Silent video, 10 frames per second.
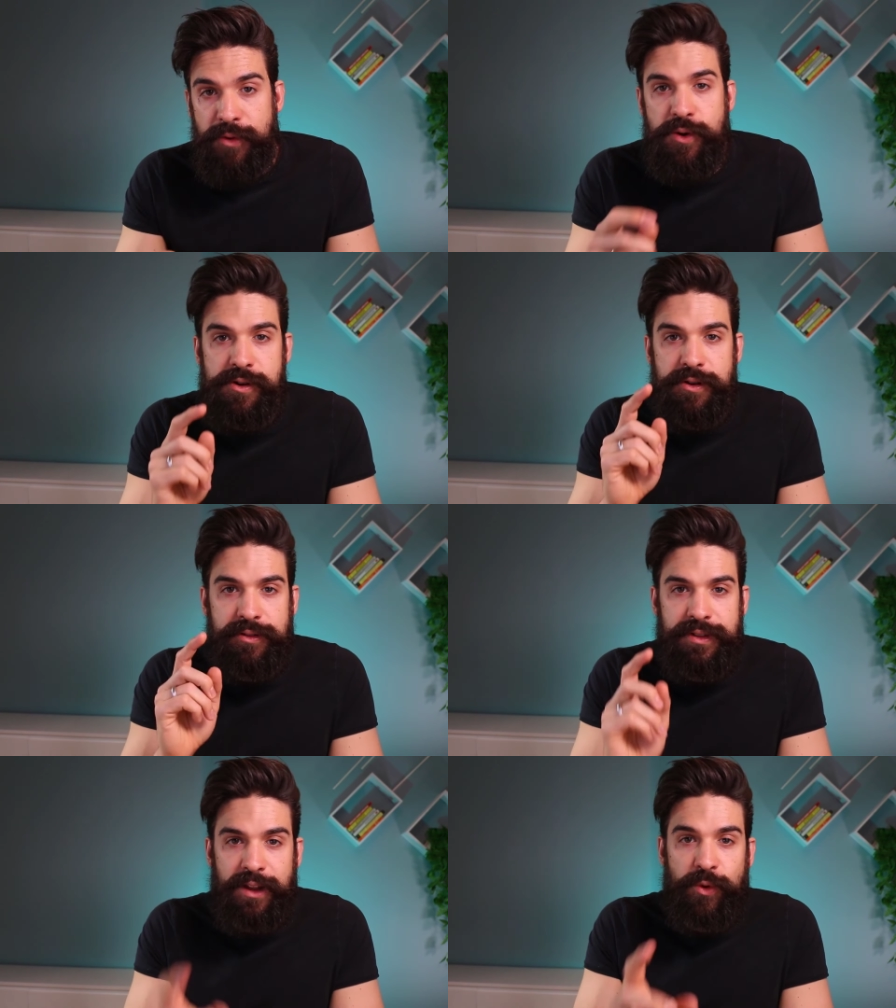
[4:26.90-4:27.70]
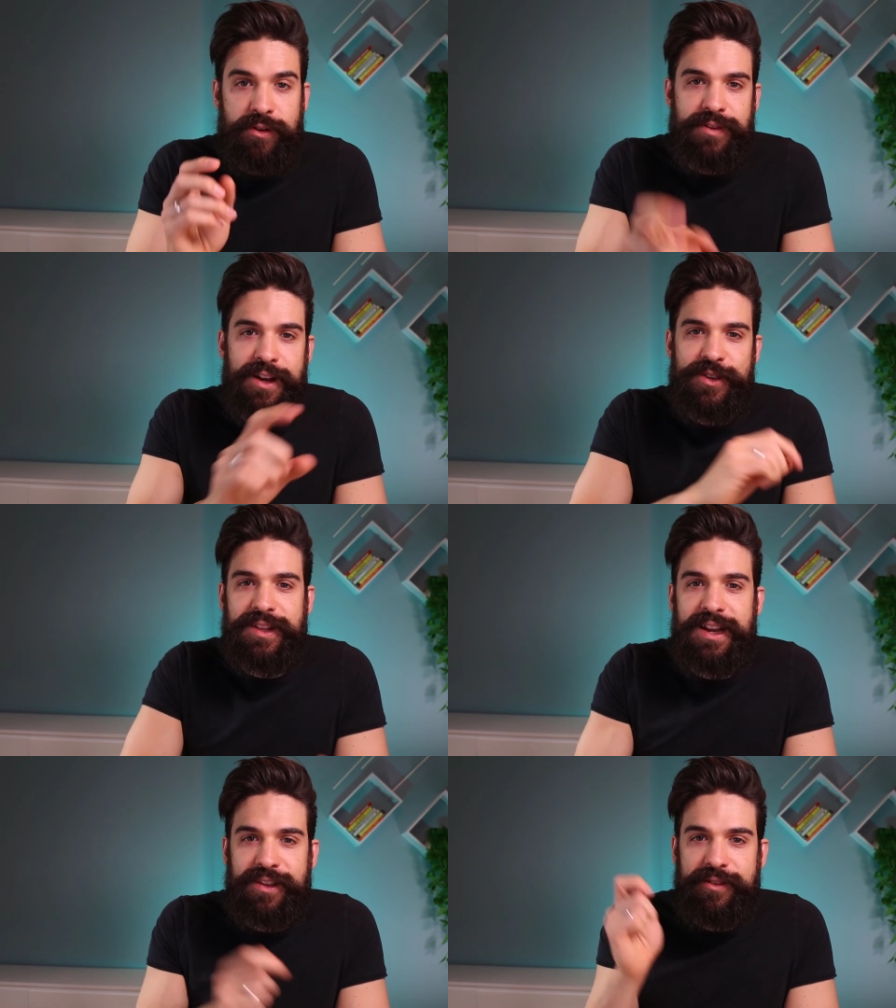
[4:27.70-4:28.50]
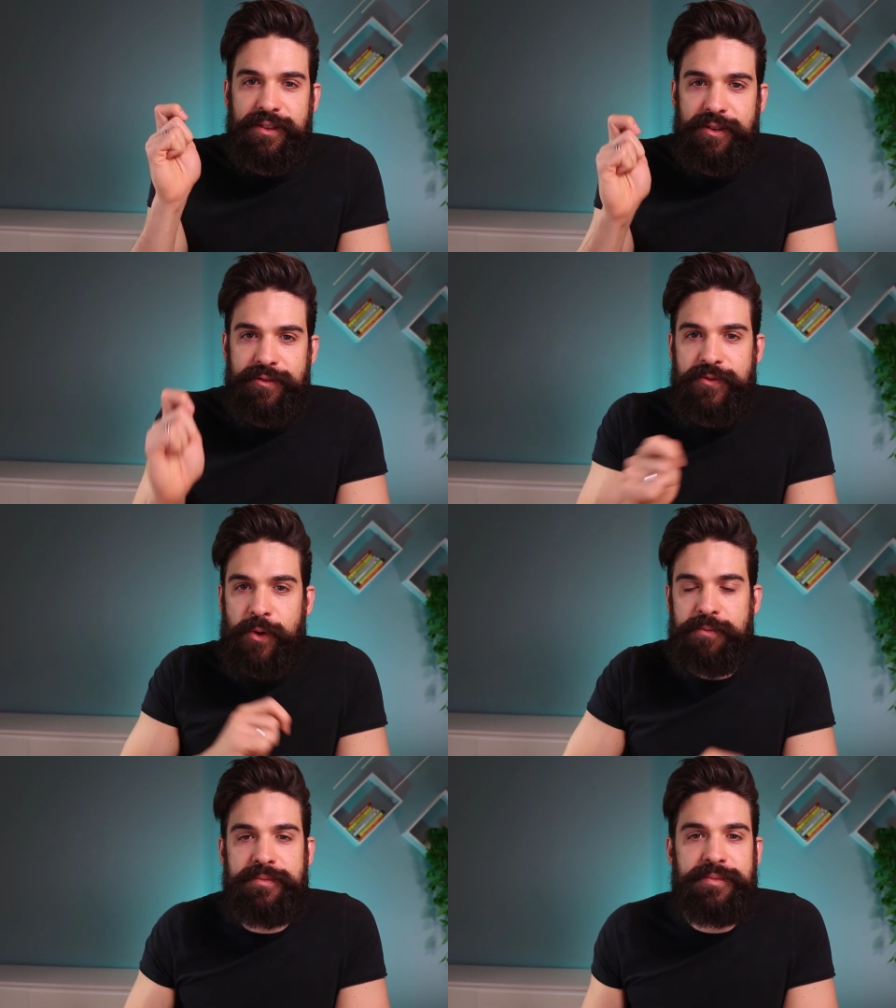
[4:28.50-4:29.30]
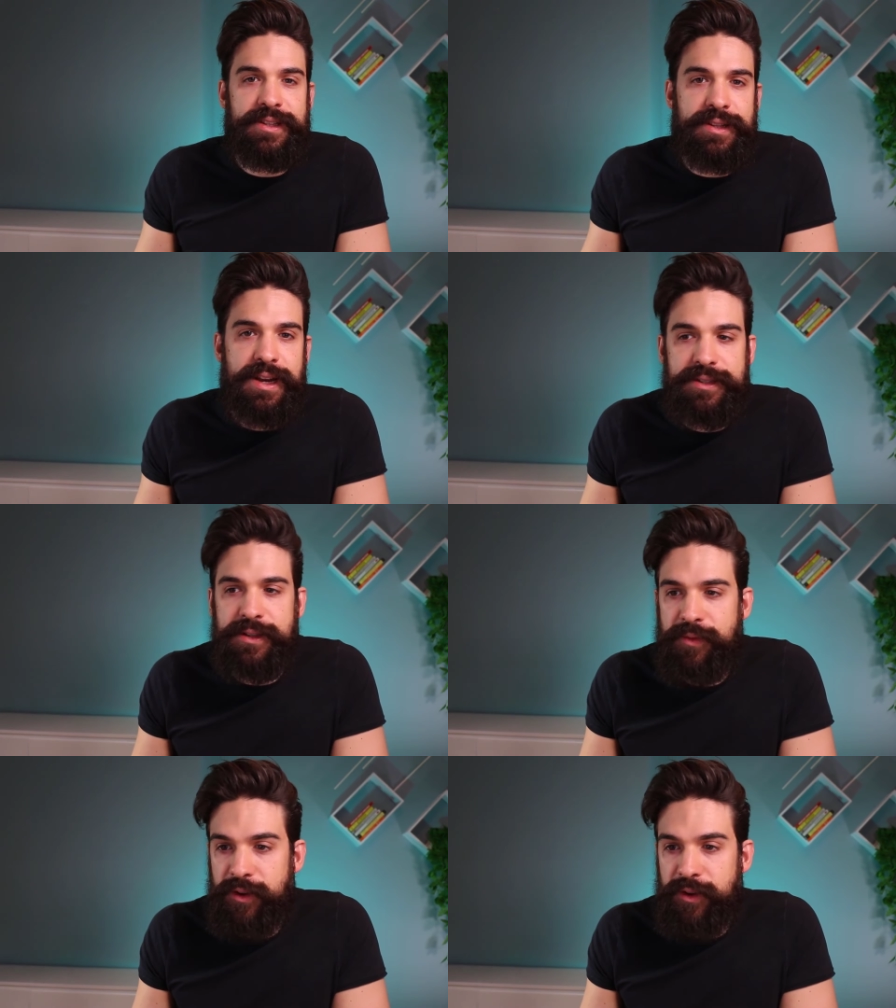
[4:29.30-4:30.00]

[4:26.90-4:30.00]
more than one value selected from the slicer?